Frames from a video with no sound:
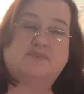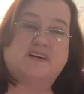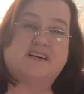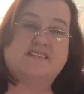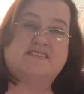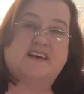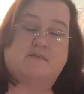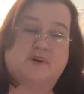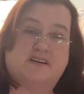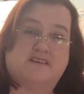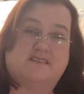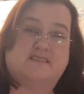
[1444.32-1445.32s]
plus
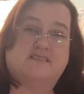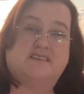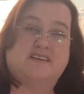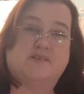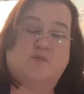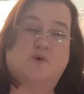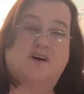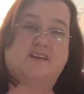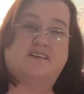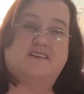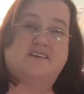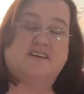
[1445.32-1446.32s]
Emma in one.